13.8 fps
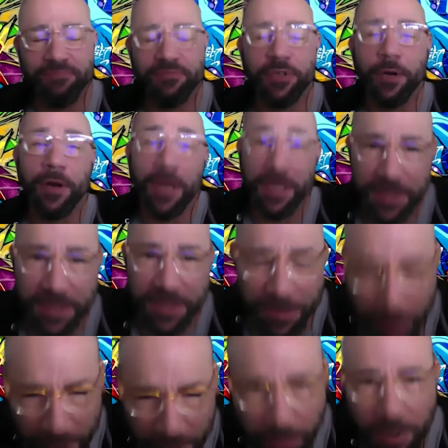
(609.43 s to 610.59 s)
Sorry, I just to
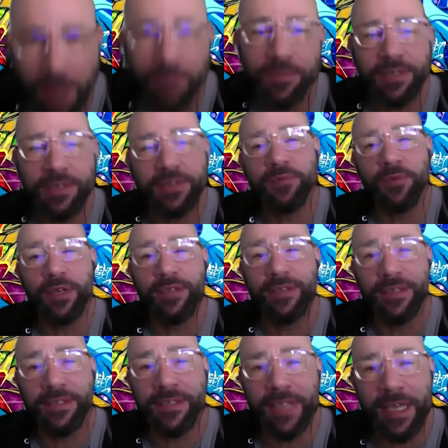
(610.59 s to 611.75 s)
interrupt. I just wanted
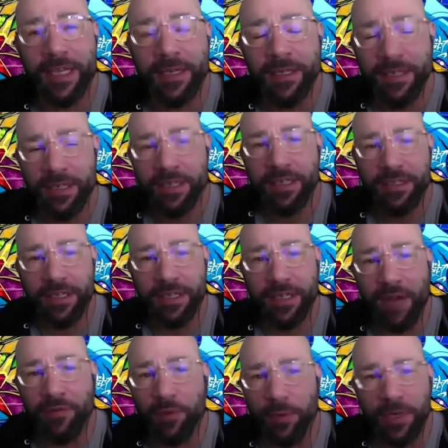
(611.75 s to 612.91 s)
to say that
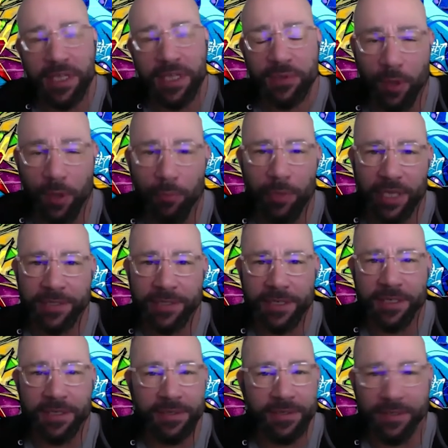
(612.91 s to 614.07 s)
everyone at Salt Lake City
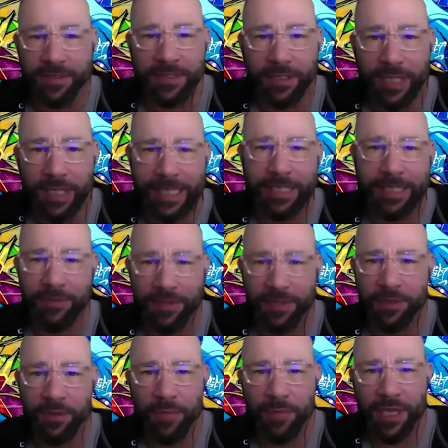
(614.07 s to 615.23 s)
is delighted that
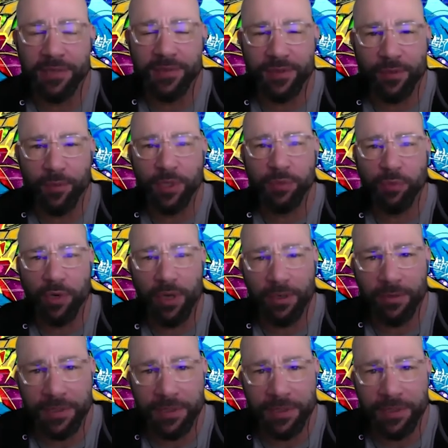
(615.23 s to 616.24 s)
you're making so much progress.